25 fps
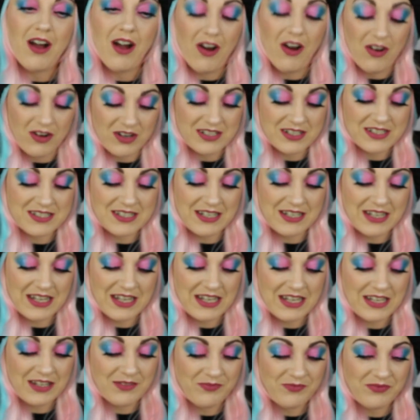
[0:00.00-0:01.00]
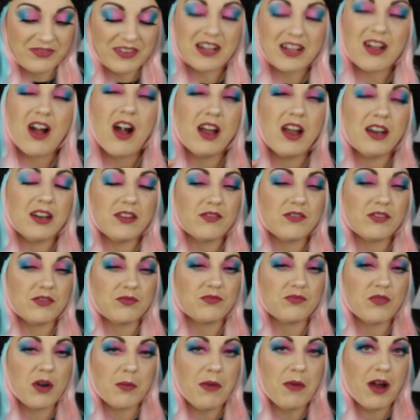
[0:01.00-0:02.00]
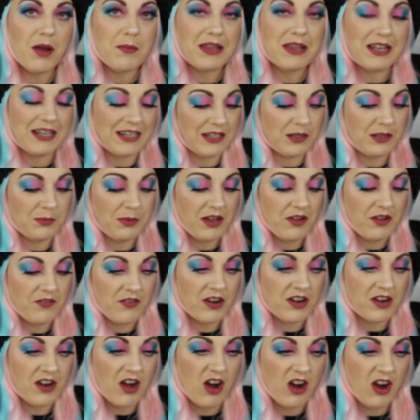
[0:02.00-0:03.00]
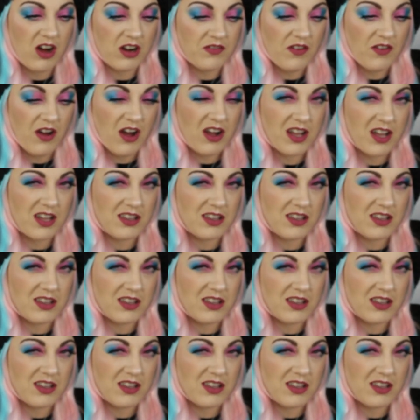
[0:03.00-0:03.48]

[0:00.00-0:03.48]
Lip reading: honestly, they kind of remind me a little bit of an aardvark,